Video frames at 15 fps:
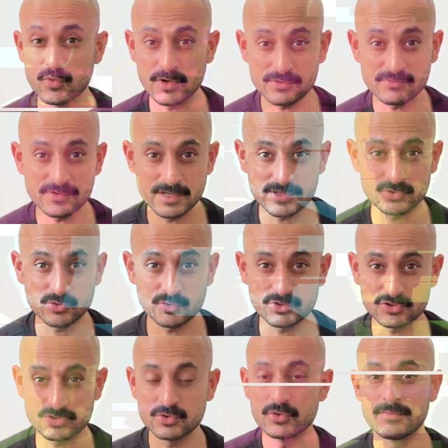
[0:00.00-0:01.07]
What if I
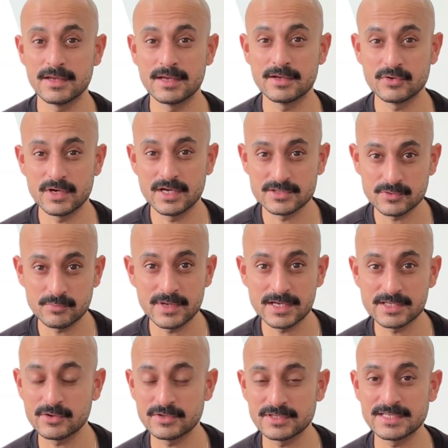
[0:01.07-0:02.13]
told you that trying to
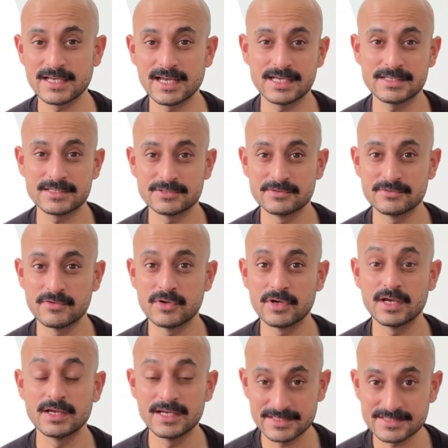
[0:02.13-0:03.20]
make your designs
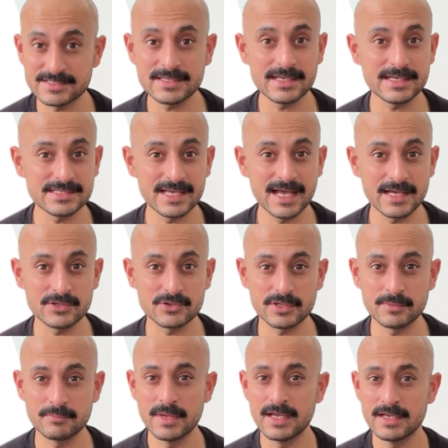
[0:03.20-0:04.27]
flawless is
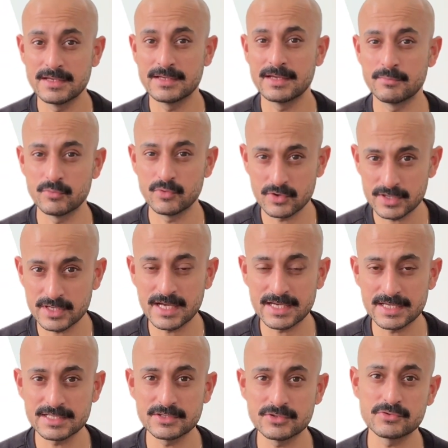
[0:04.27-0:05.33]
actually making them more
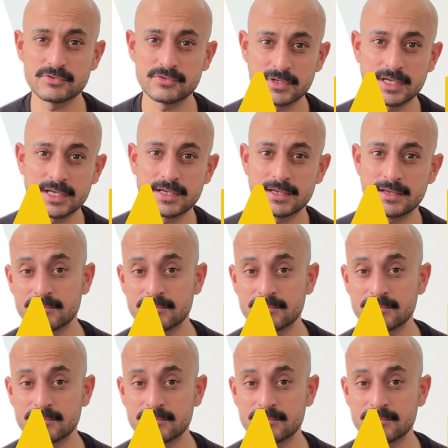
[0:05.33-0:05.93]
likely to fail?